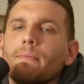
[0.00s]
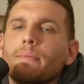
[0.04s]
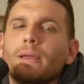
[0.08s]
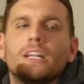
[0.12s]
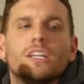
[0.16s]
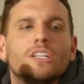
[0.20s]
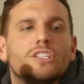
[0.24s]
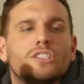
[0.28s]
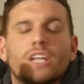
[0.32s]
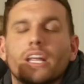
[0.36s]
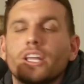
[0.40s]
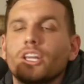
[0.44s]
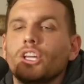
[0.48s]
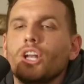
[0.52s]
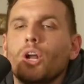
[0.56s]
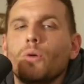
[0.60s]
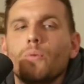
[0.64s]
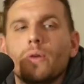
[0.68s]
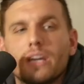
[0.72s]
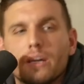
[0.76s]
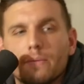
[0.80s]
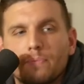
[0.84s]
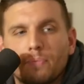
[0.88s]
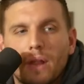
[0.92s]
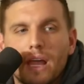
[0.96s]
I mean, it's like you know,
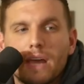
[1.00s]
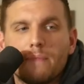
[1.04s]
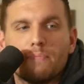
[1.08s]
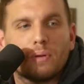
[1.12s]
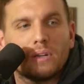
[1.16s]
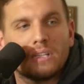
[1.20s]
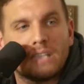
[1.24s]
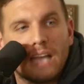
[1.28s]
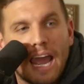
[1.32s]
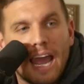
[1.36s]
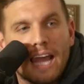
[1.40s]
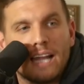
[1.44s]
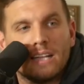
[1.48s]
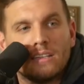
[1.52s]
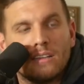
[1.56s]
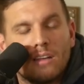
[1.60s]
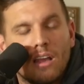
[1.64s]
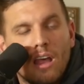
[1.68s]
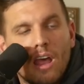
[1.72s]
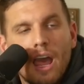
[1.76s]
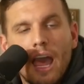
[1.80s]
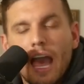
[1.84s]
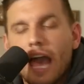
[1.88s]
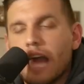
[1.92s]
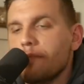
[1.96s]
we could play pretend
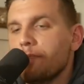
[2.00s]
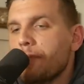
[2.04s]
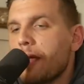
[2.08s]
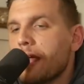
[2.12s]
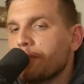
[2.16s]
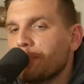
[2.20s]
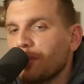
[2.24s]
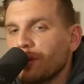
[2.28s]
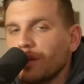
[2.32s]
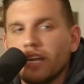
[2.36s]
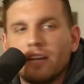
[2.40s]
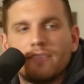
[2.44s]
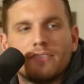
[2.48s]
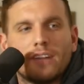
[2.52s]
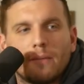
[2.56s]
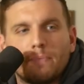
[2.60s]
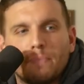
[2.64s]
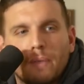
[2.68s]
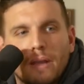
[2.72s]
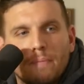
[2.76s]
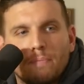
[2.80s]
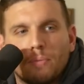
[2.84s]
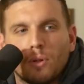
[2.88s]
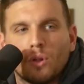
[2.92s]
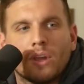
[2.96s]
and make believe that
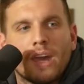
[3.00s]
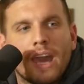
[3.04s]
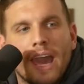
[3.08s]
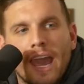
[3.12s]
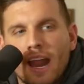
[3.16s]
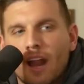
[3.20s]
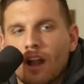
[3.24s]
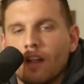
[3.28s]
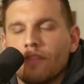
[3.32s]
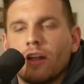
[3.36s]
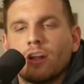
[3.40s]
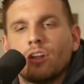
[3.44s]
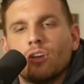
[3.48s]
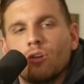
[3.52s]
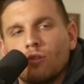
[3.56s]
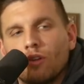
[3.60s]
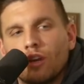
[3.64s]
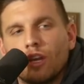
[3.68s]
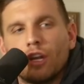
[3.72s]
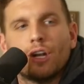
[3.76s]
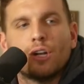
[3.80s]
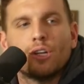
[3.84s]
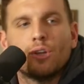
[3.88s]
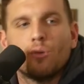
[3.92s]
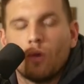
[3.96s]
people care that you
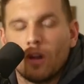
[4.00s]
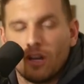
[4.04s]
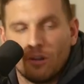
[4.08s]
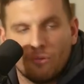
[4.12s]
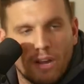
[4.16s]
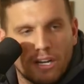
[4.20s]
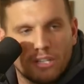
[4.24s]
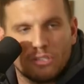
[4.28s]
you know you want to